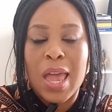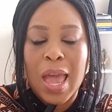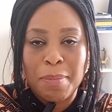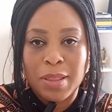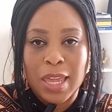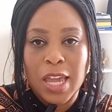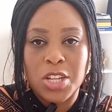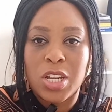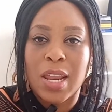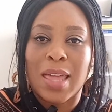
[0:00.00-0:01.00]

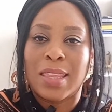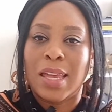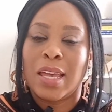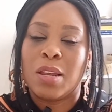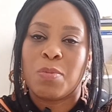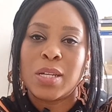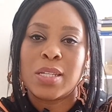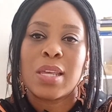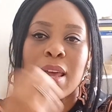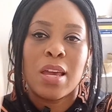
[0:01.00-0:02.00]
application, and then it
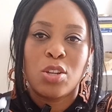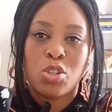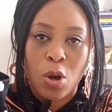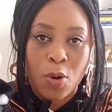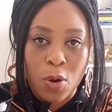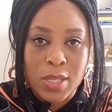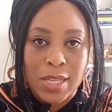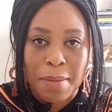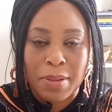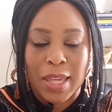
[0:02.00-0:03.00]
was Toko's
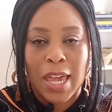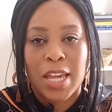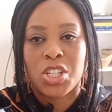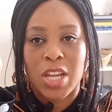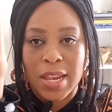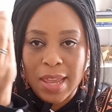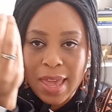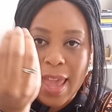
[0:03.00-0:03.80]
application,